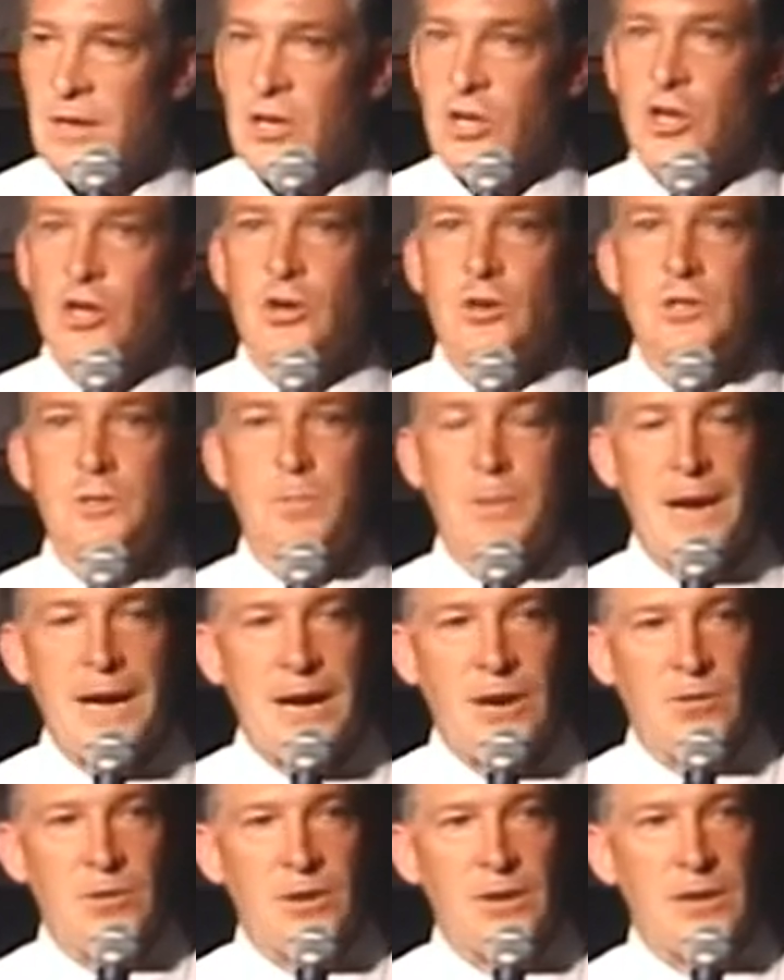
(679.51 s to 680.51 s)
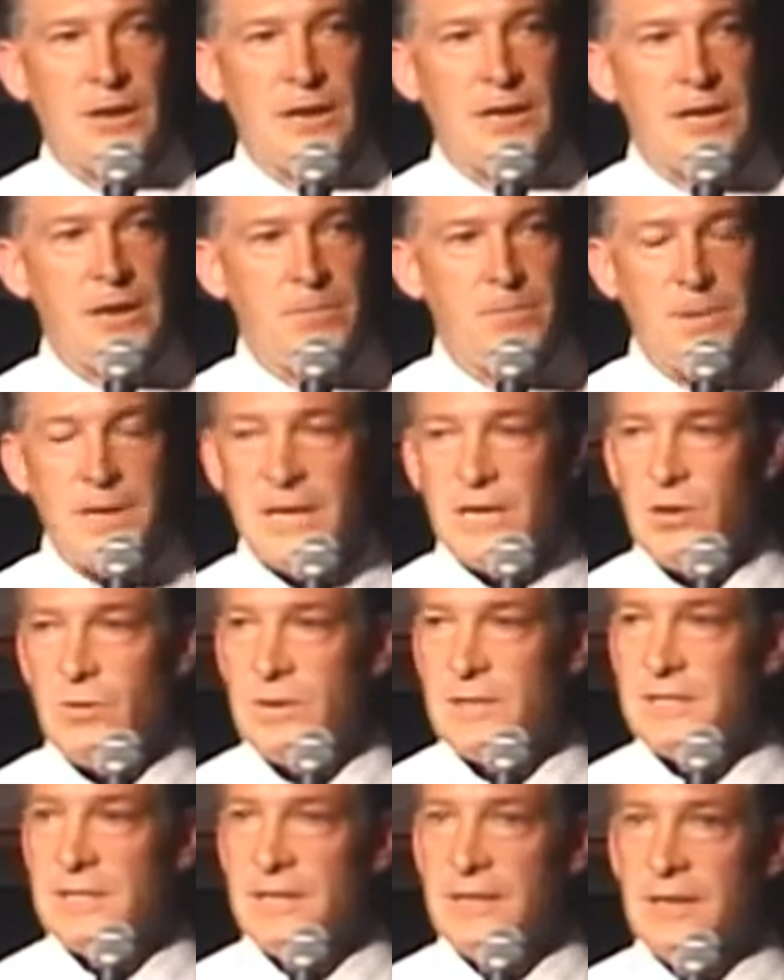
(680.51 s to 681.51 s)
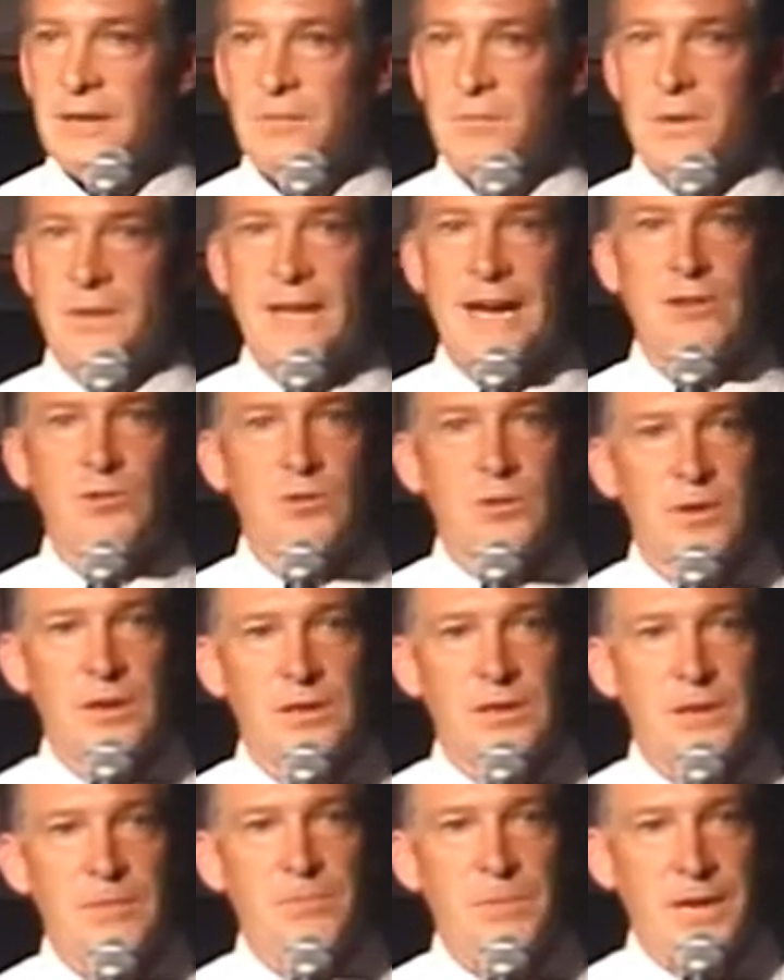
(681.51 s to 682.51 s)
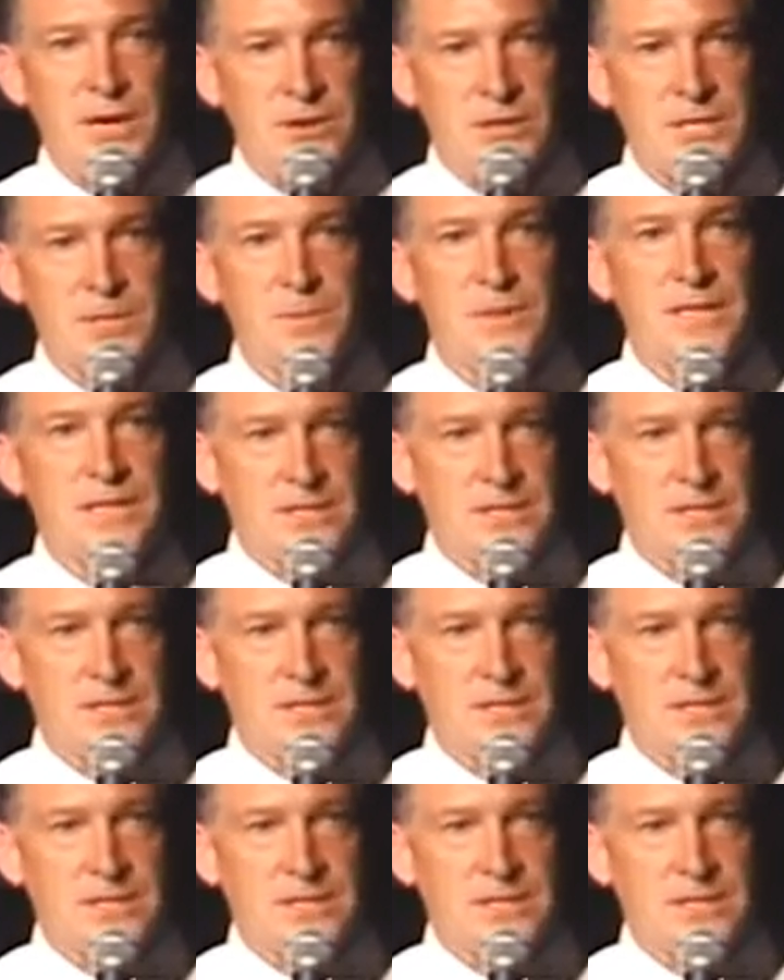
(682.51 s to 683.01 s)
use power unambiguously, without embarrassment.